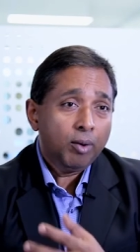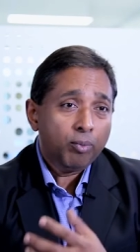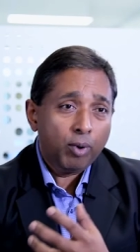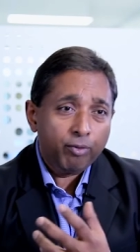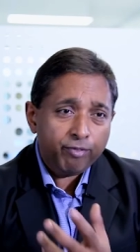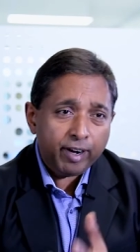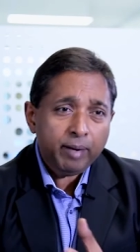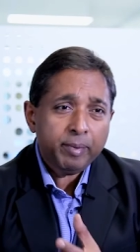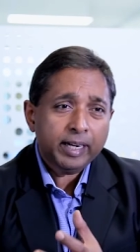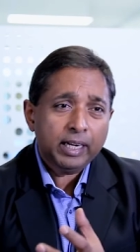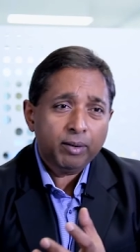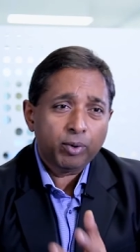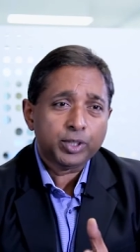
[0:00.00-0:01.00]
Well,
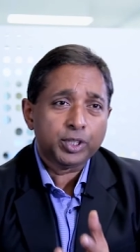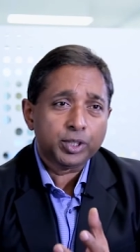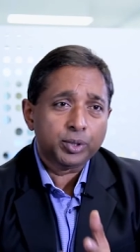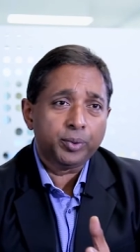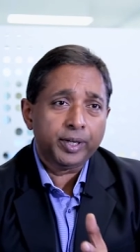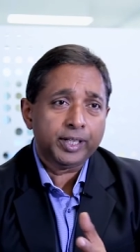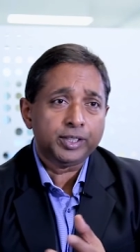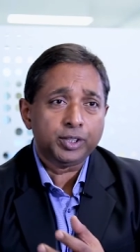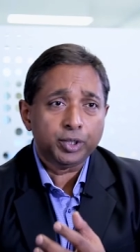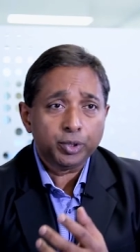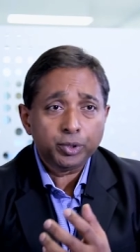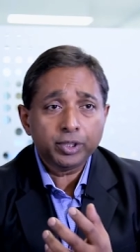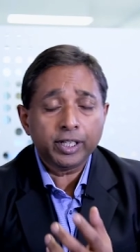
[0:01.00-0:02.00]
fundamentally what you're doing is
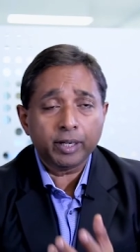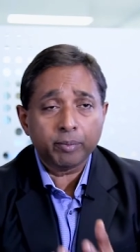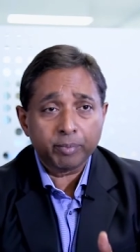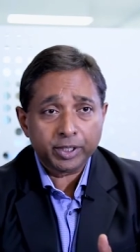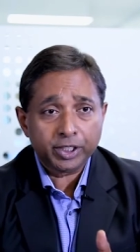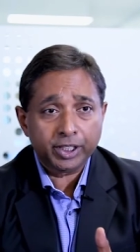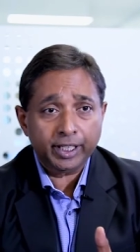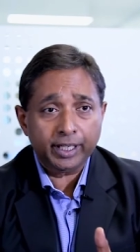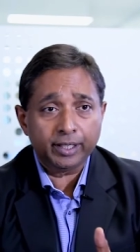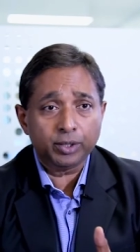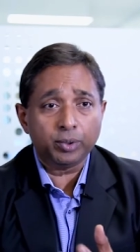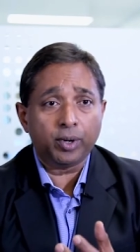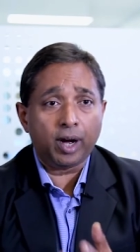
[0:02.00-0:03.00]
using a
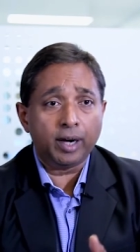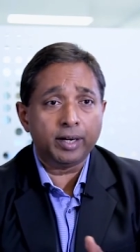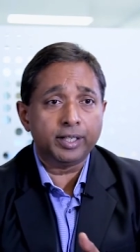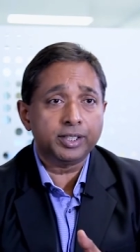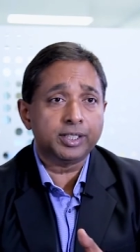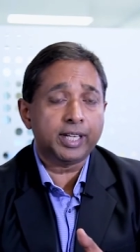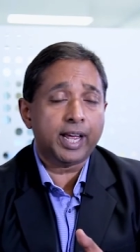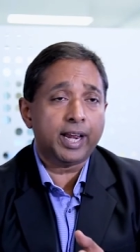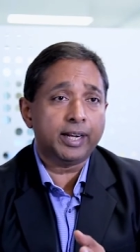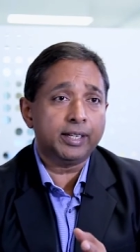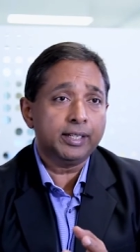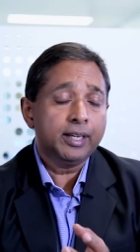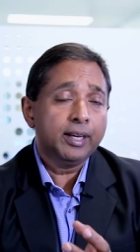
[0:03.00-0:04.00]
machine to
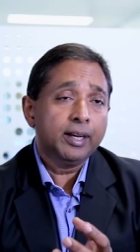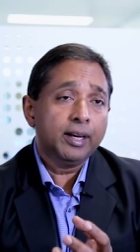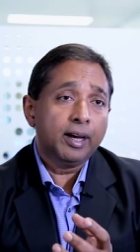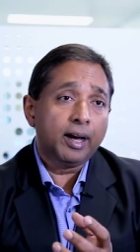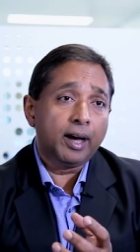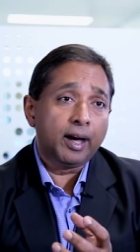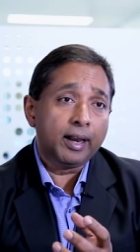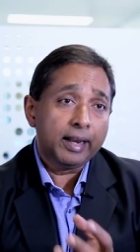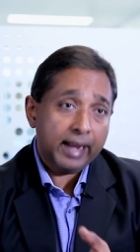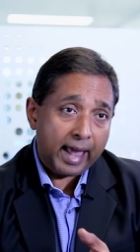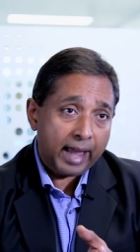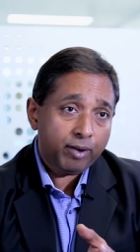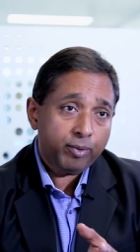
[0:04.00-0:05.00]
understand uh,
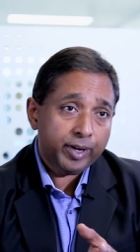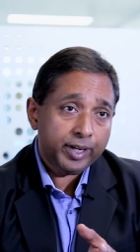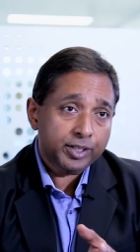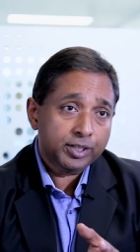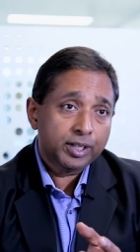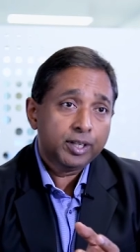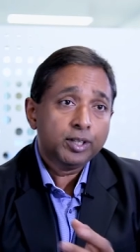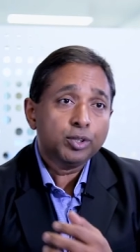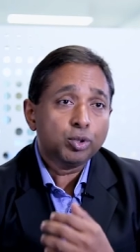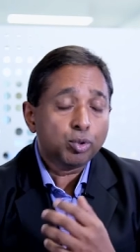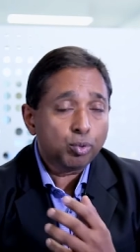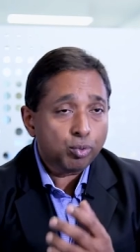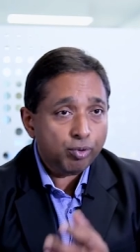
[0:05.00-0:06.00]
language
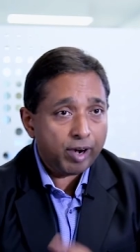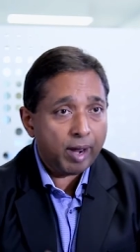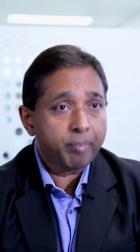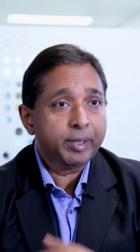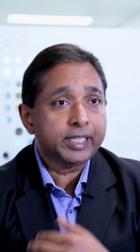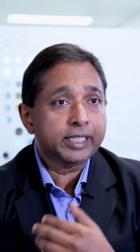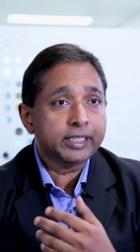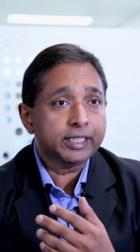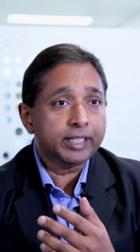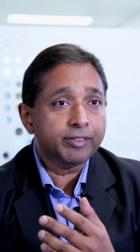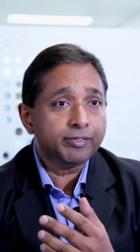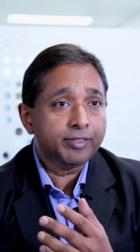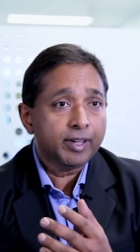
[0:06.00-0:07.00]
through
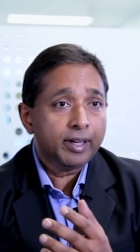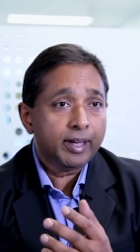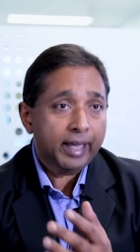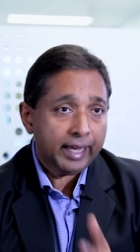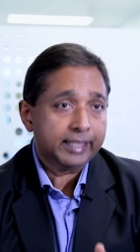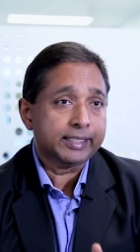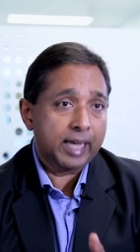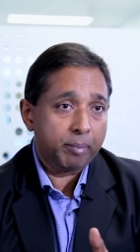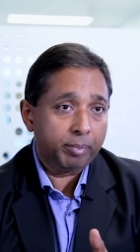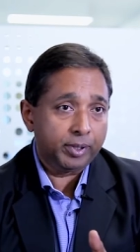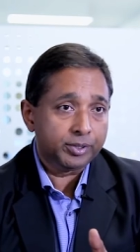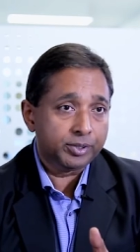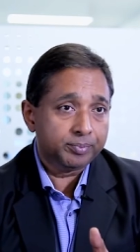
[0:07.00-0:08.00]
repetitive
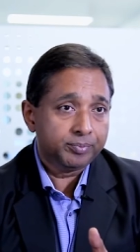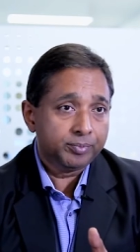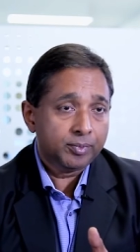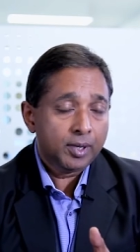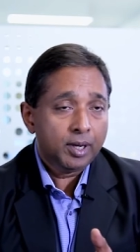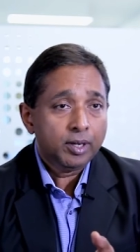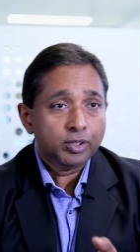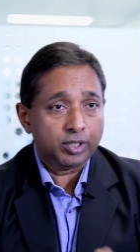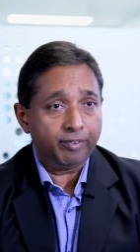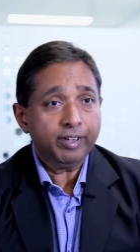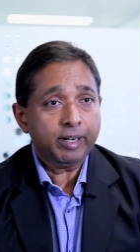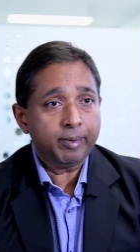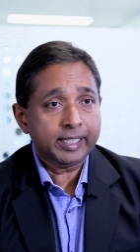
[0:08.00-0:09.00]
examples. So
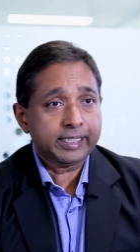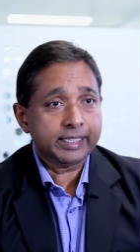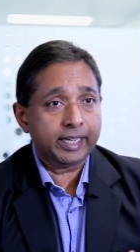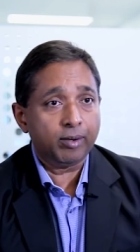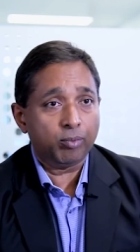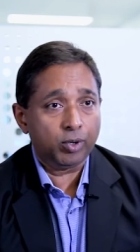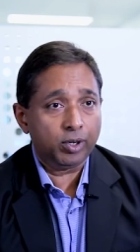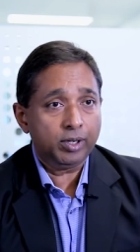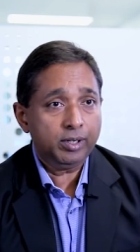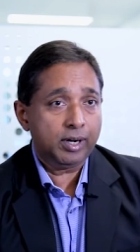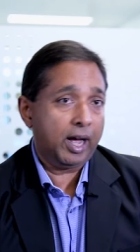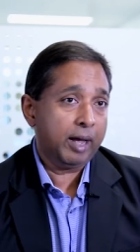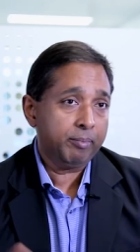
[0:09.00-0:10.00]
every time I say a word,
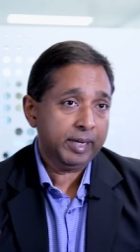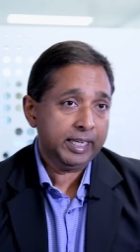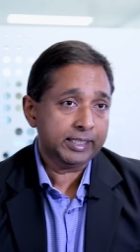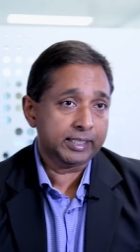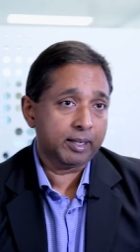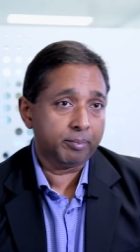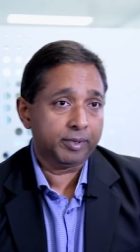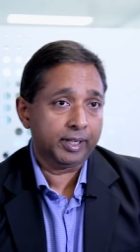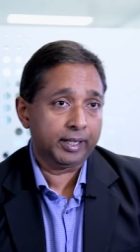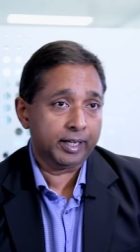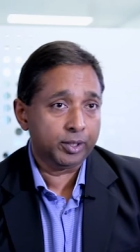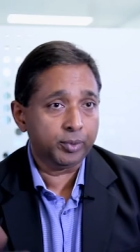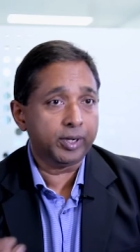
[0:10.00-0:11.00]
I mean something,
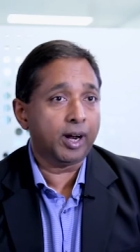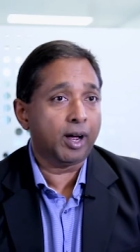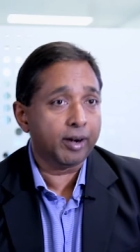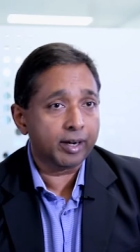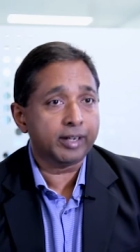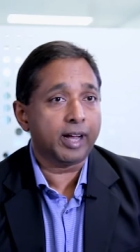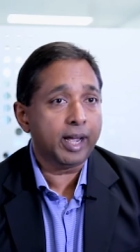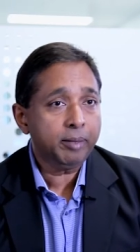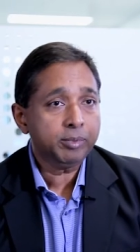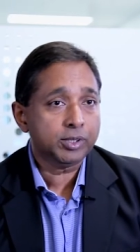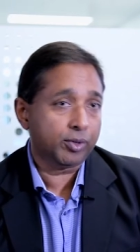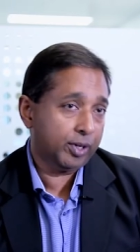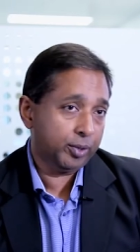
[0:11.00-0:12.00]
and I do it one hundred
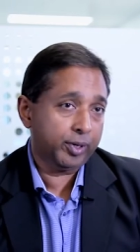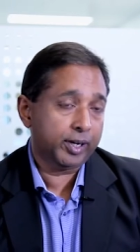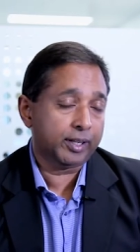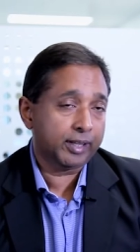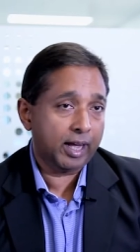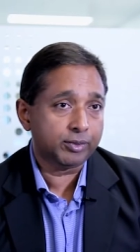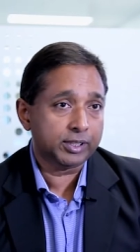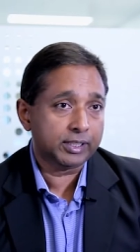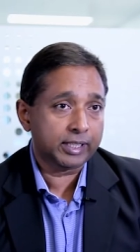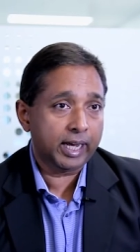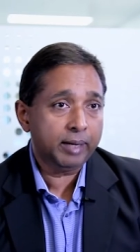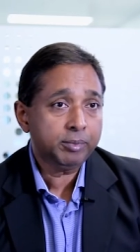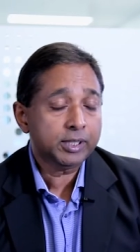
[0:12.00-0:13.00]
times or I do it one thousand
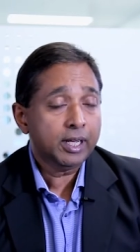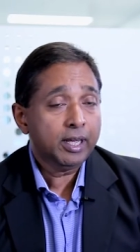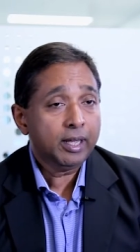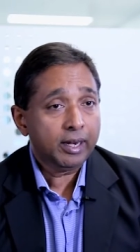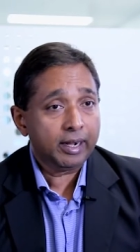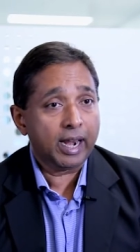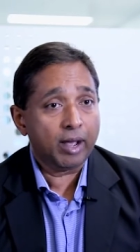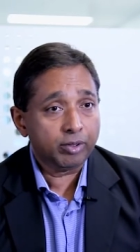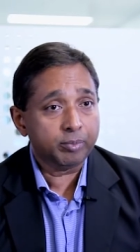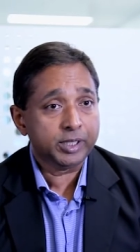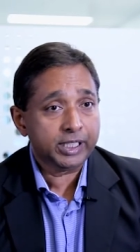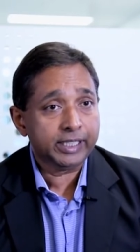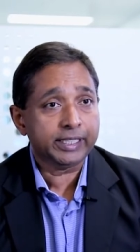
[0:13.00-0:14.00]
times. Now the
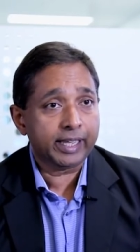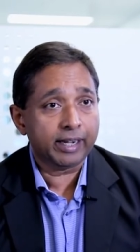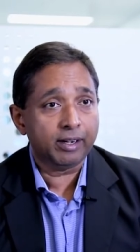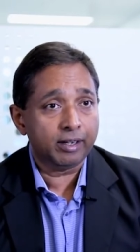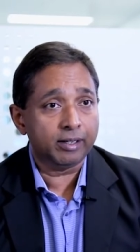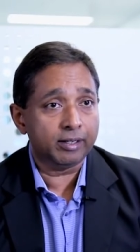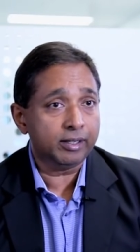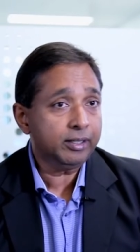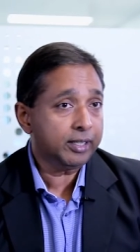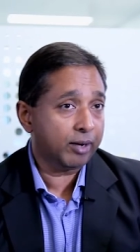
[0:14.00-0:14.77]
machine can learn